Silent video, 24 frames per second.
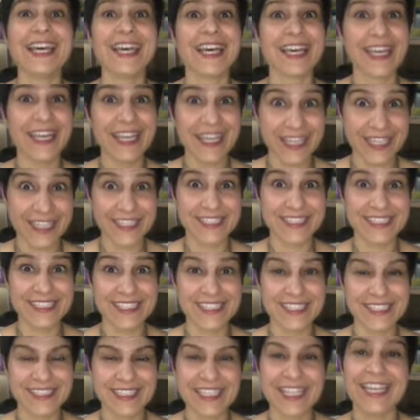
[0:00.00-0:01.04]
And
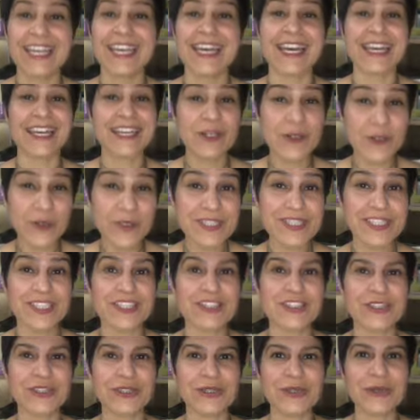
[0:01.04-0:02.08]
according
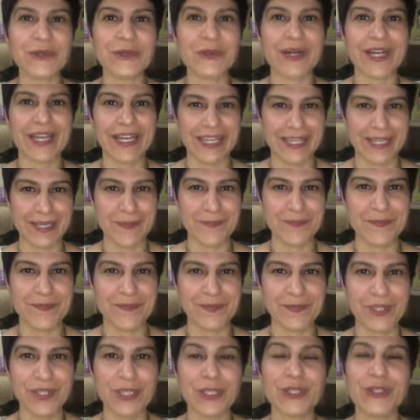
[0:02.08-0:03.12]
to your aim,
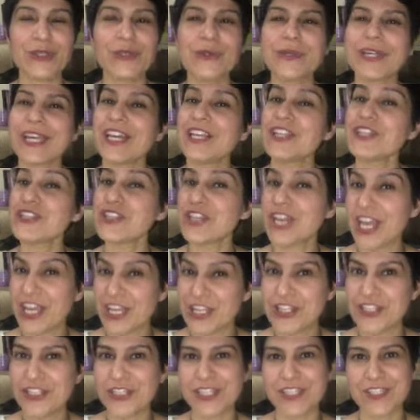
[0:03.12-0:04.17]
you can
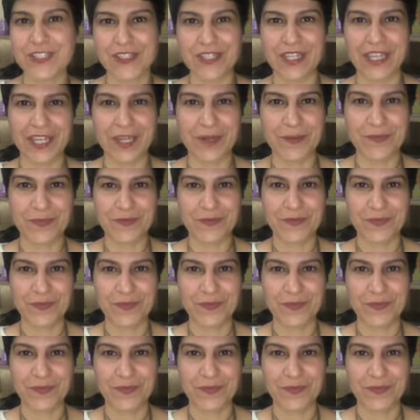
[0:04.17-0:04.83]
change this game.